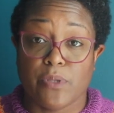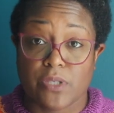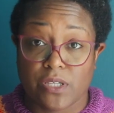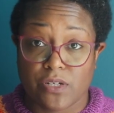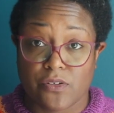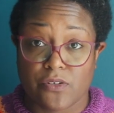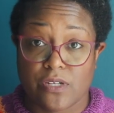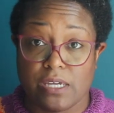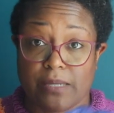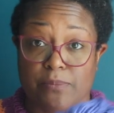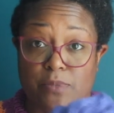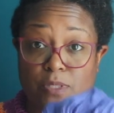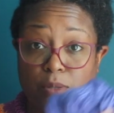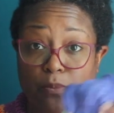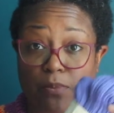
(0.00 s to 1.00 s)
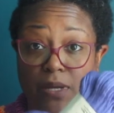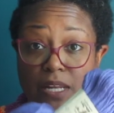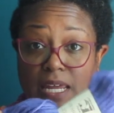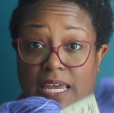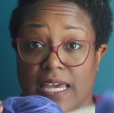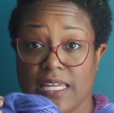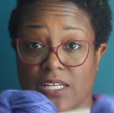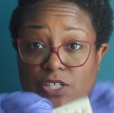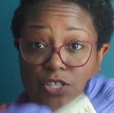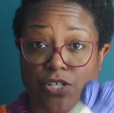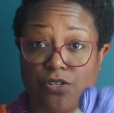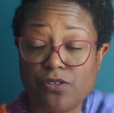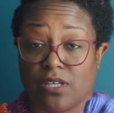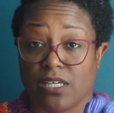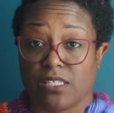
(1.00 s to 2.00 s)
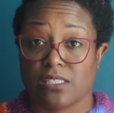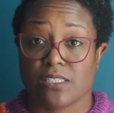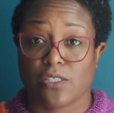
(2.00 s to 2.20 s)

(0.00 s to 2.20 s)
billion other times. But I had to share this.